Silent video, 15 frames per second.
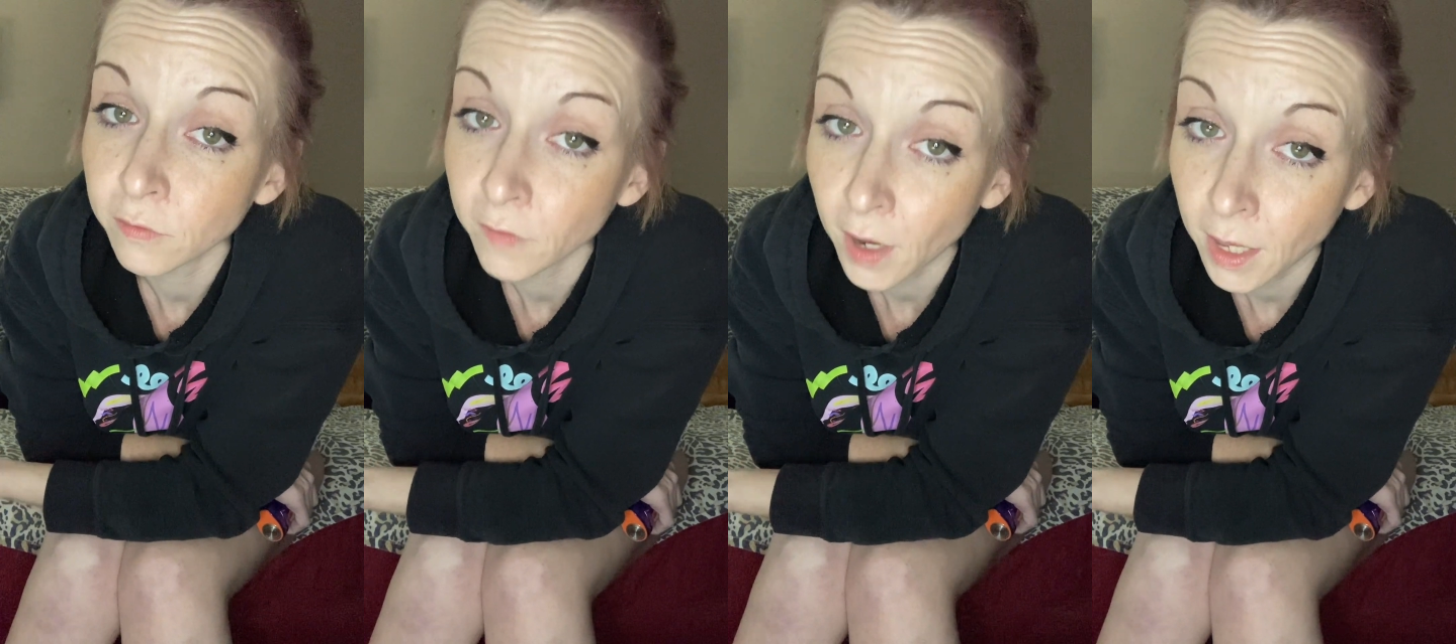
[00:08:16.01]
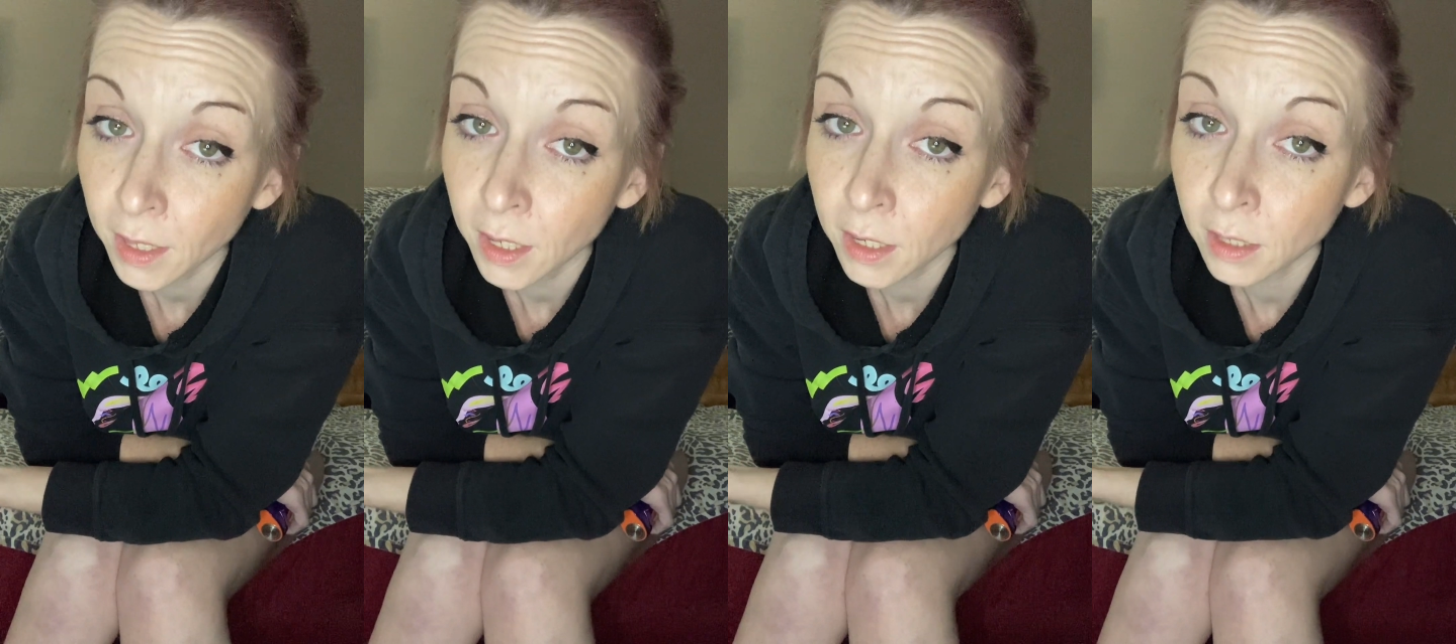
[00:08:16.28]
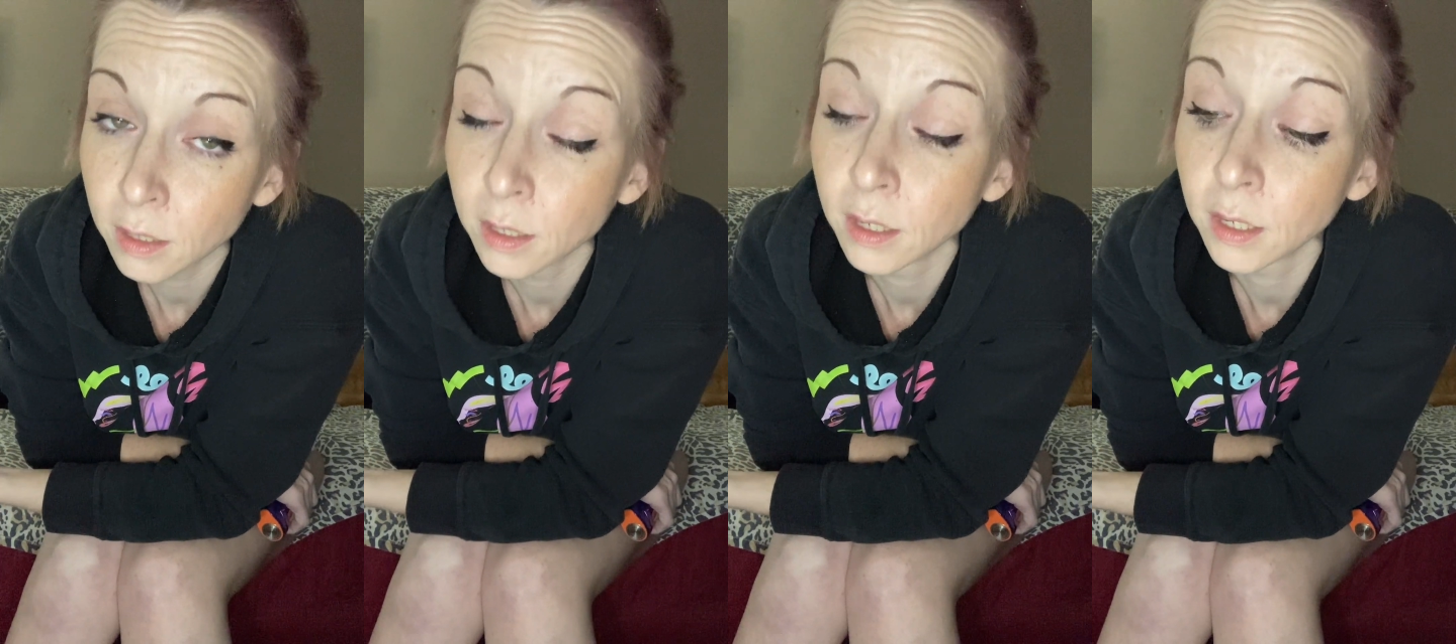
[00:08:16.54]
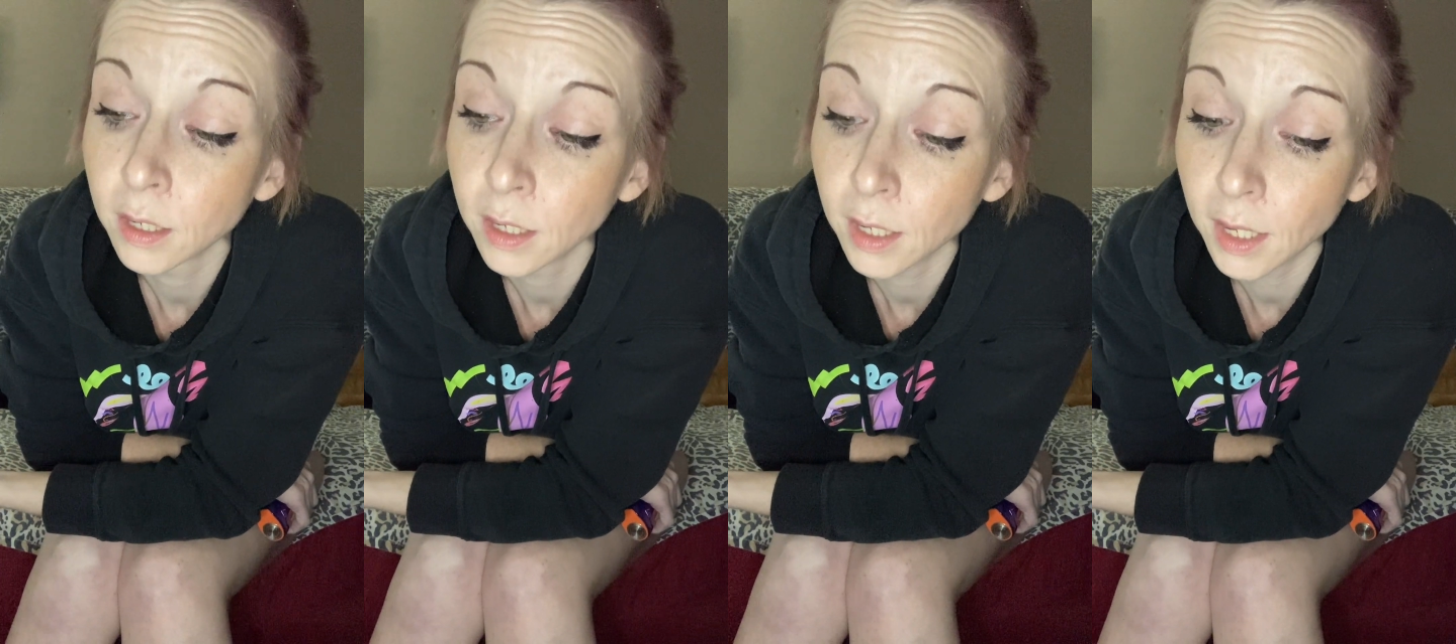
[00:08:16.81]
Violet,
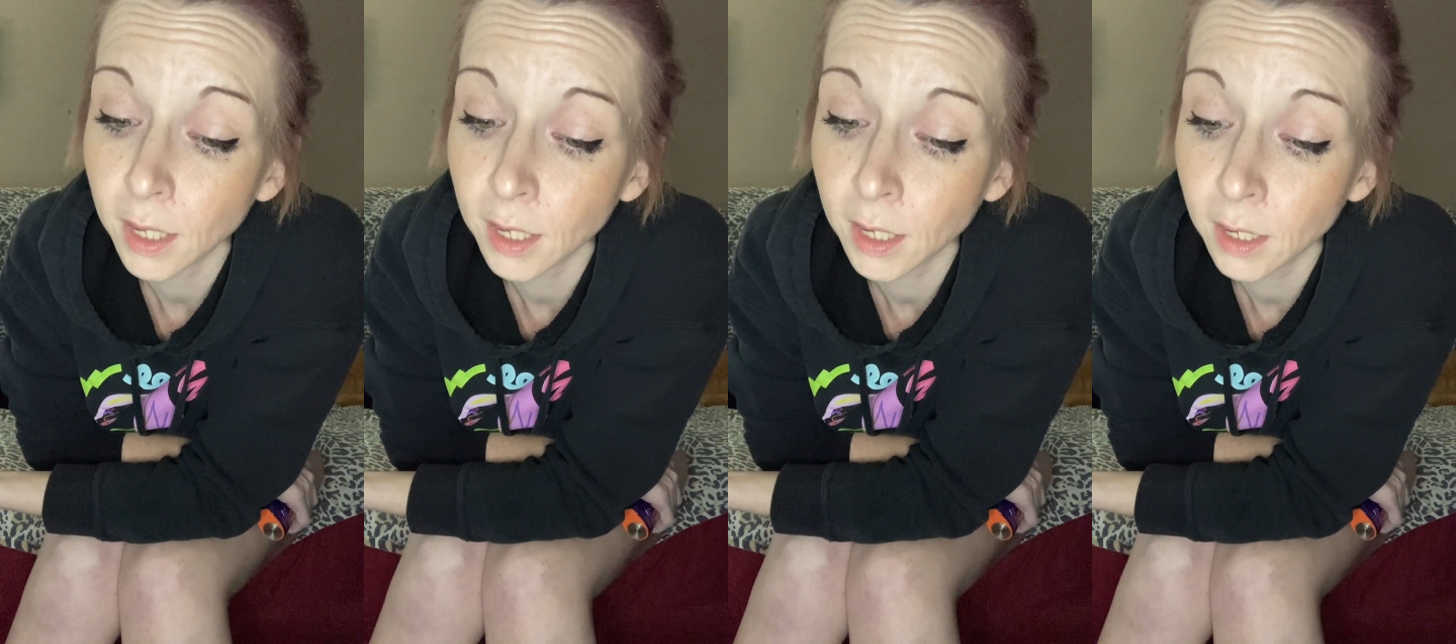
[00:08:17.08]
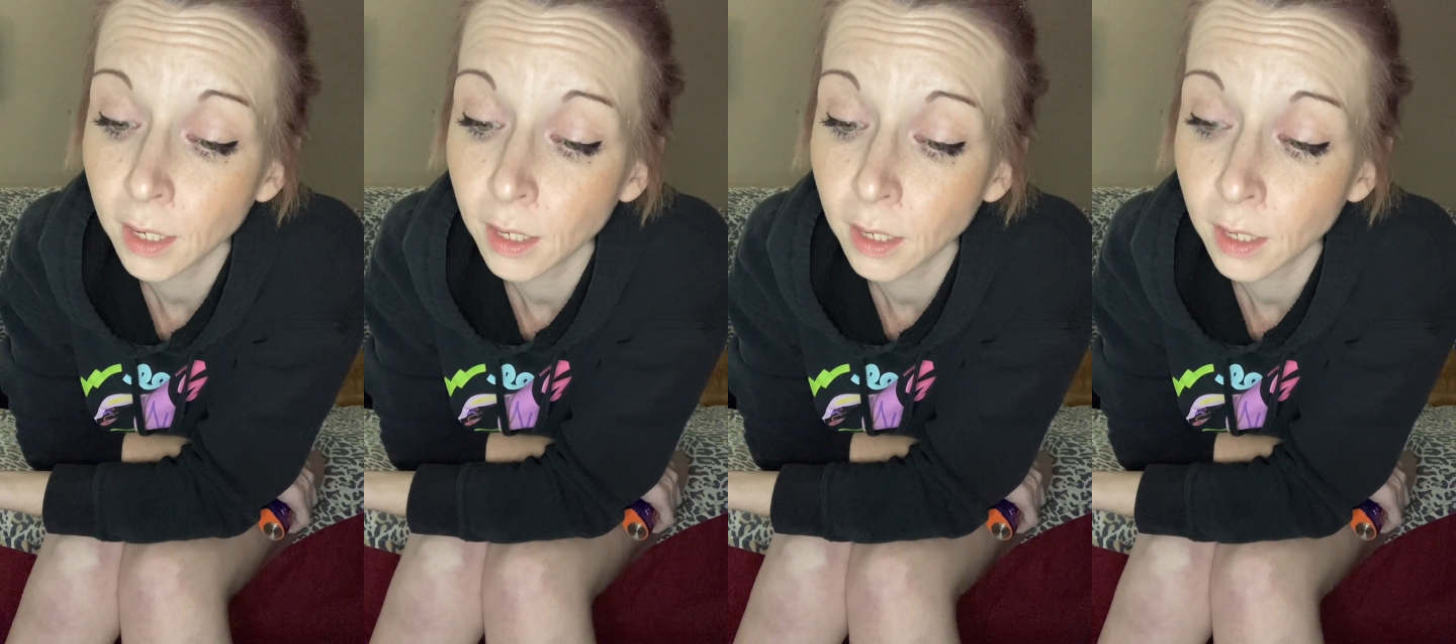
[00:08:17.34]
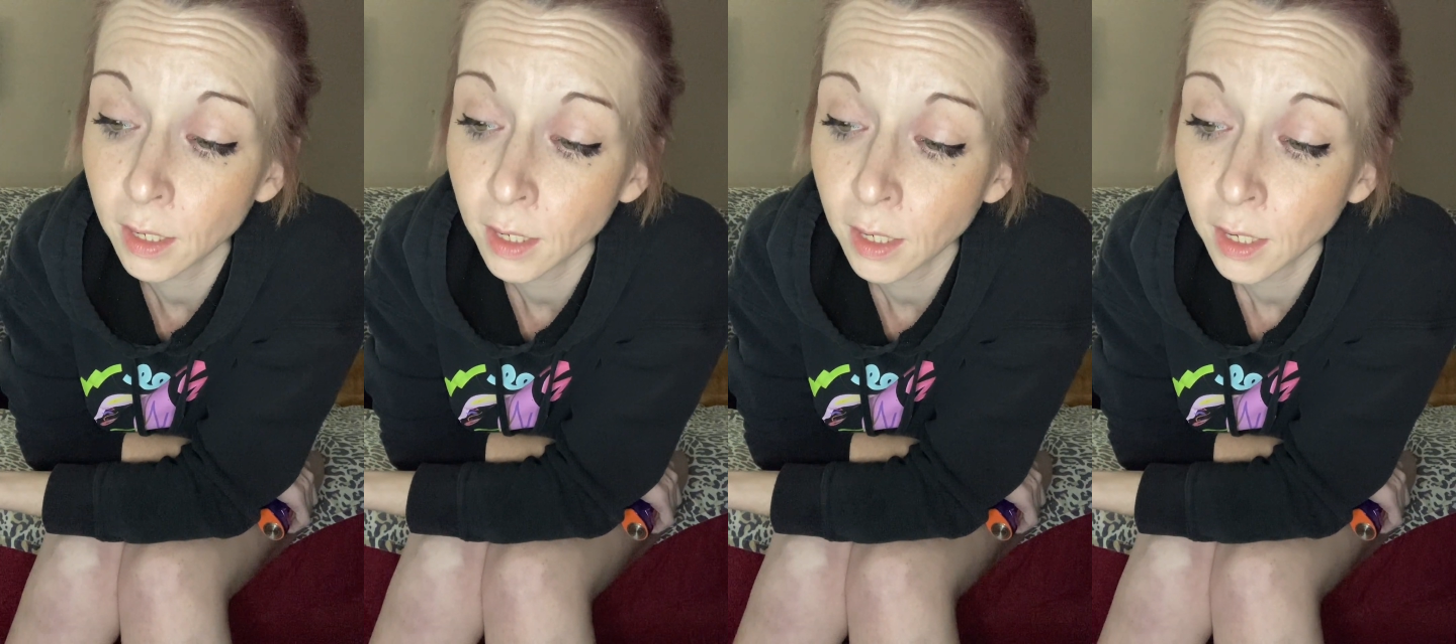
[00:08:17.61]
and